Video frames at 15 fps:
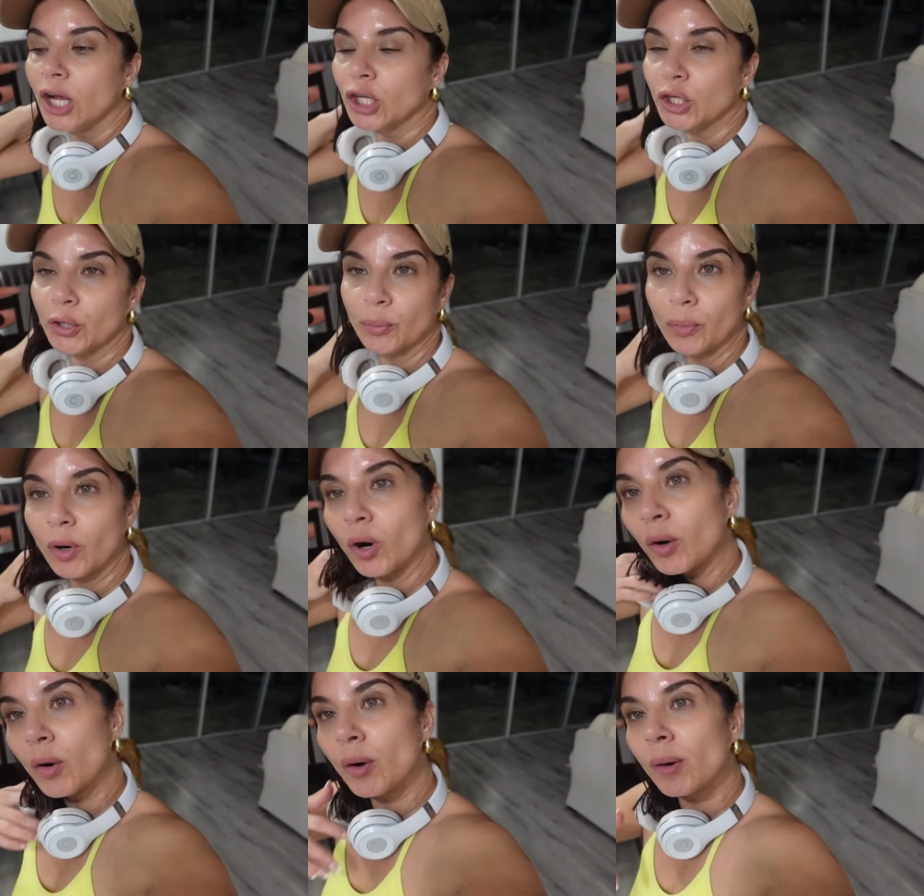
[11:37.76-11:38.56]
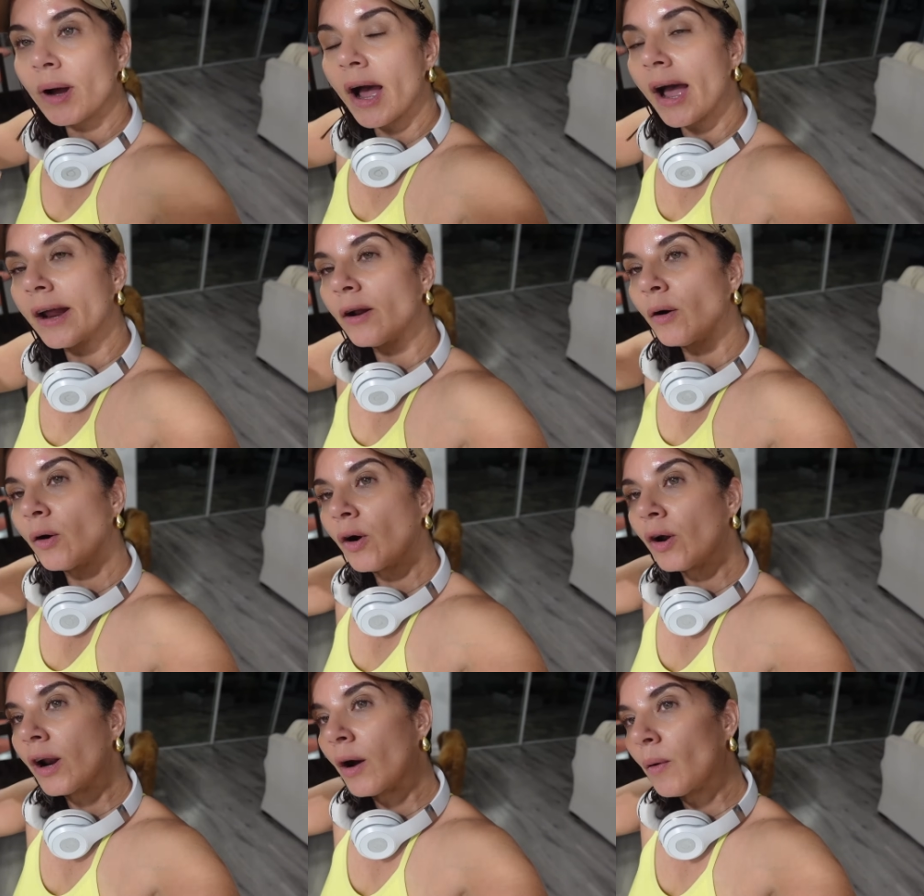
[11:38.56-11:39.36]
Tomorrow, I don't
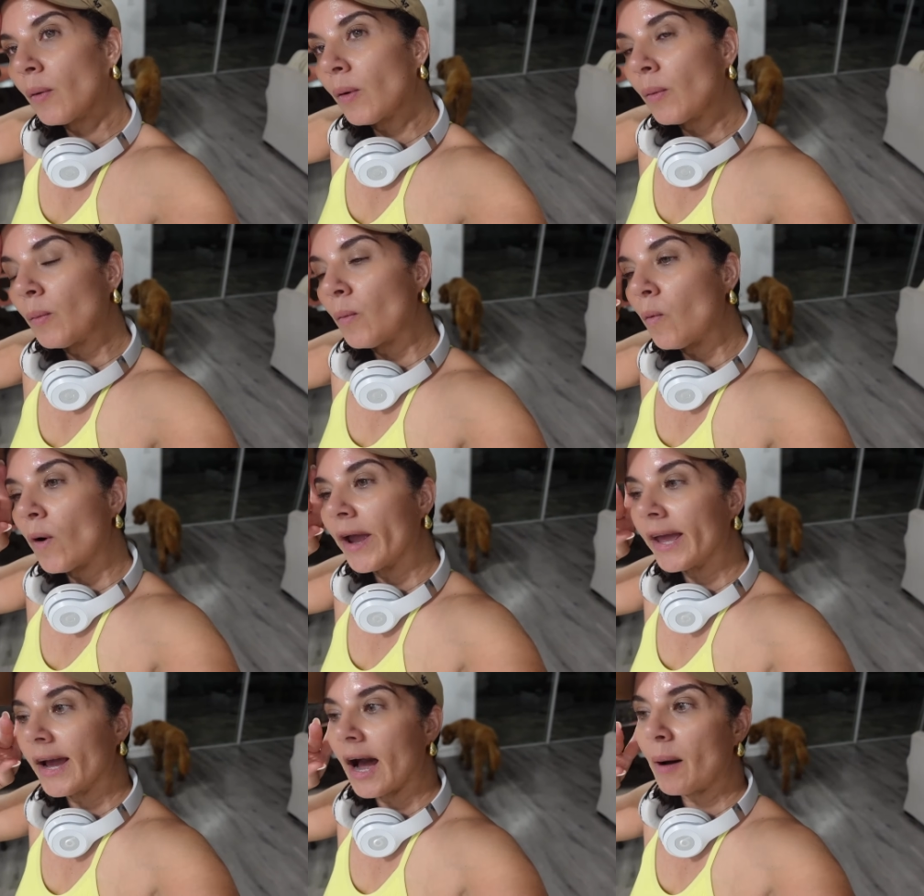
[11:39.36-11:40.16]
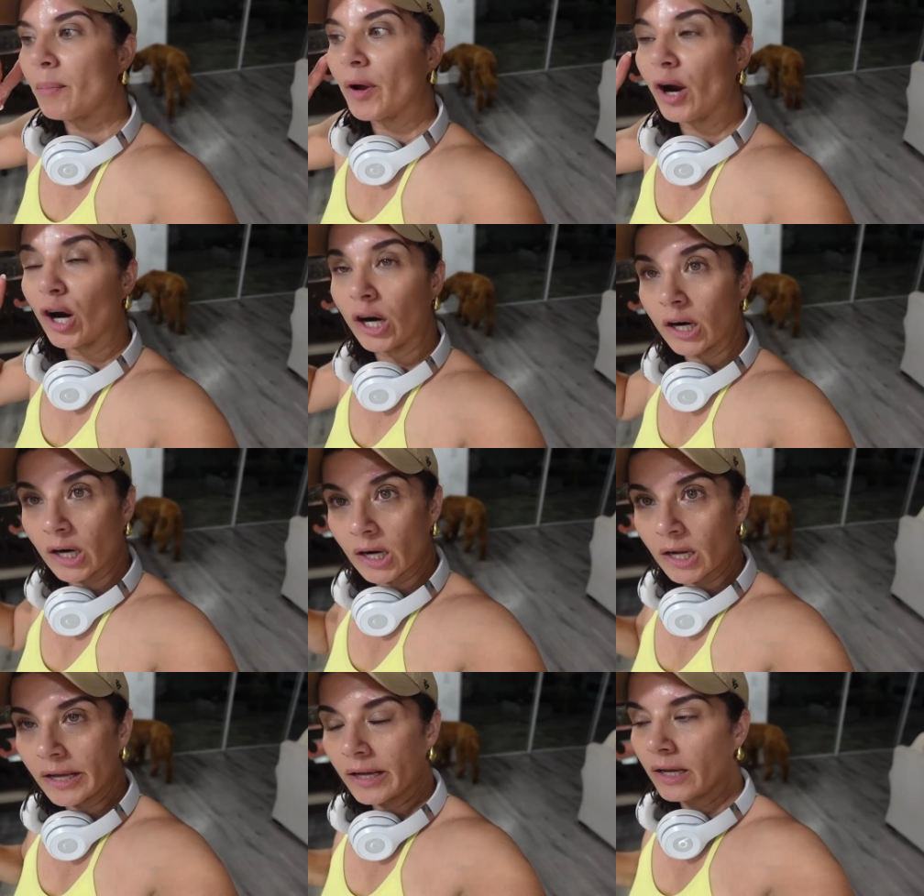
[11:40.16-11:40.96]
gonna wake up
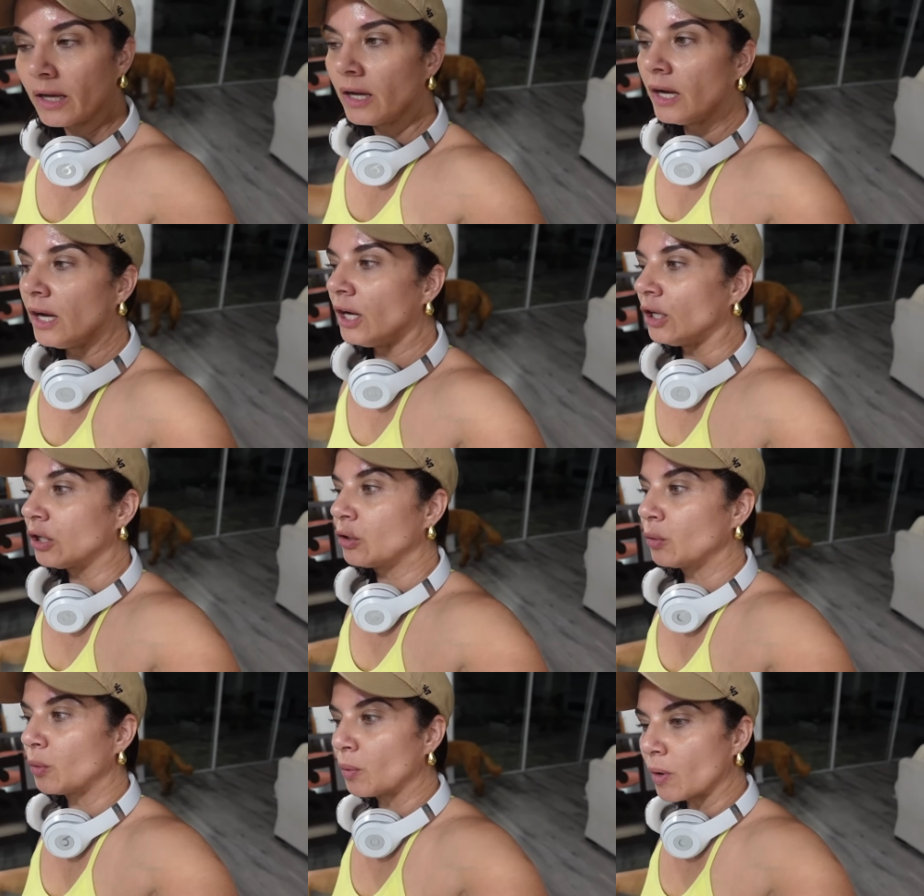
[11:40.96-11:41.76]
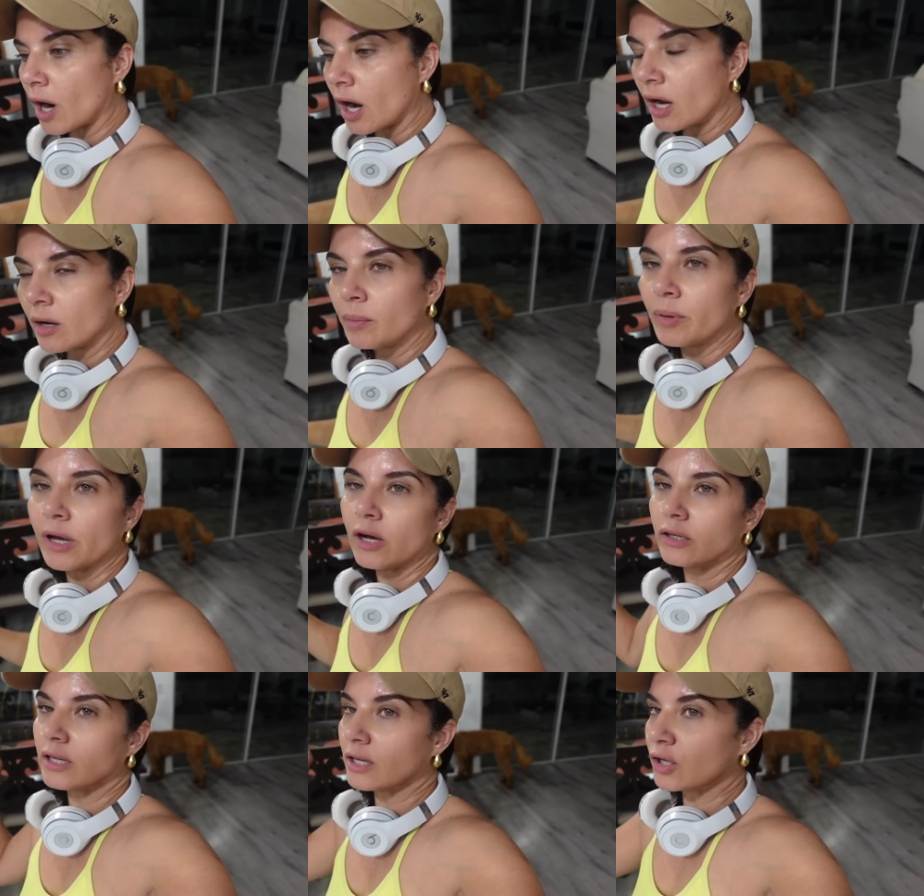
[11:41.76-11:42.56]
early to run
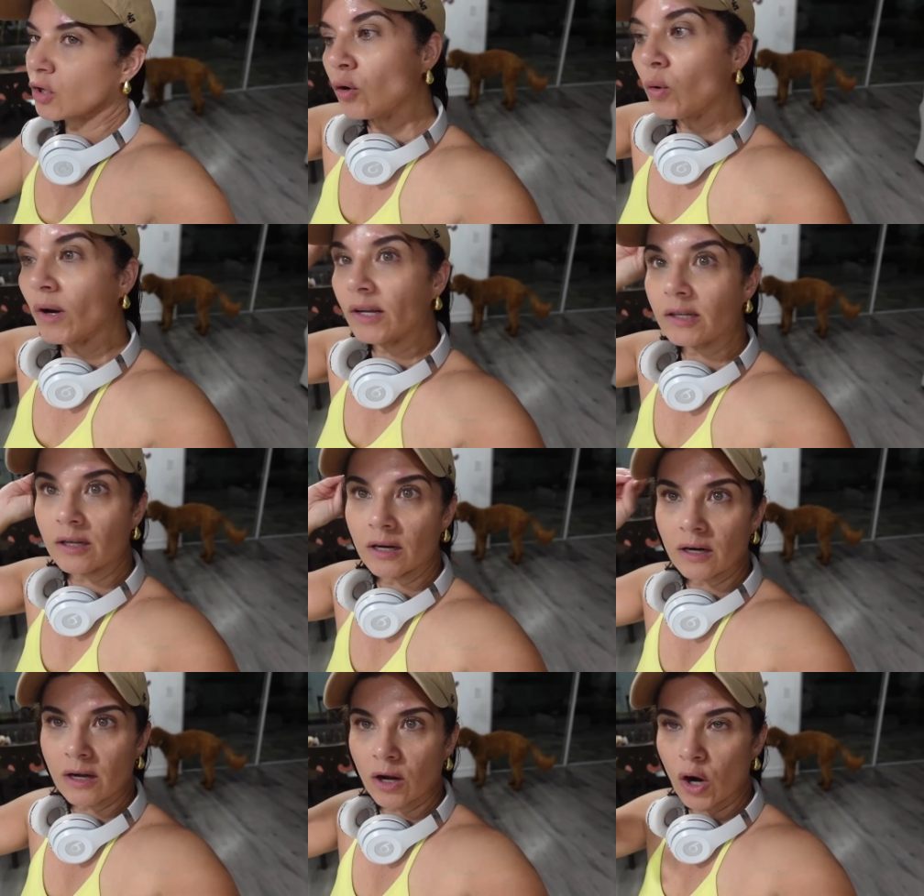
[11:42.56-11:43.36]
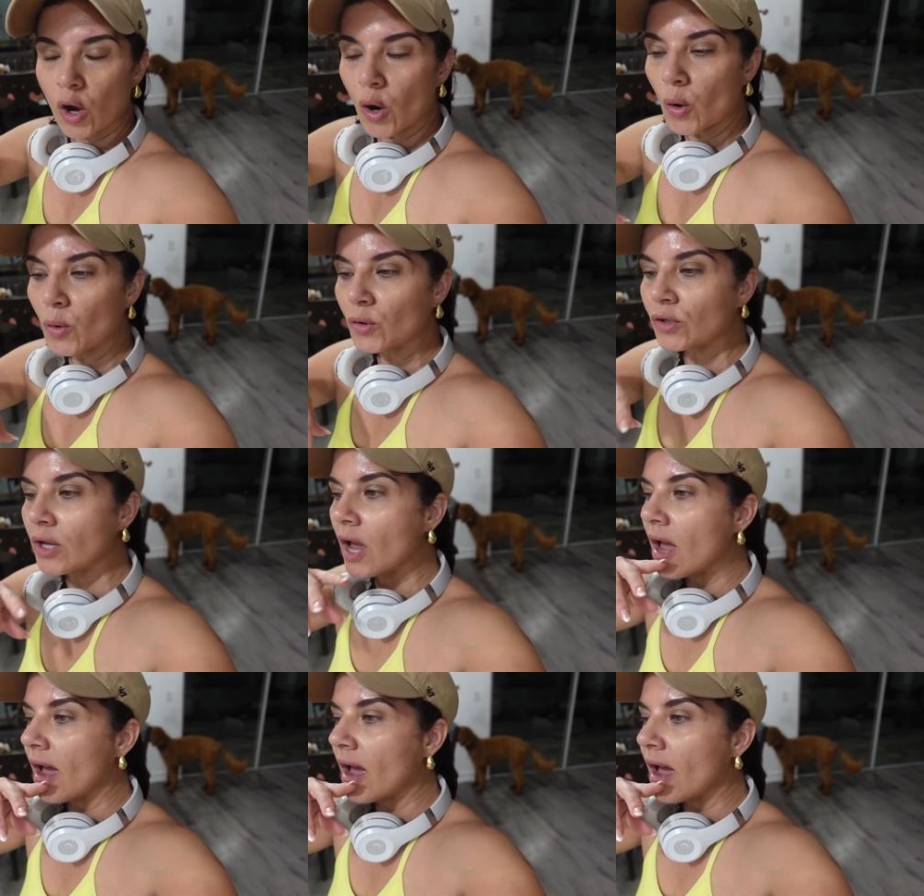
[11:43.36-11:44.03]
because school is still closed.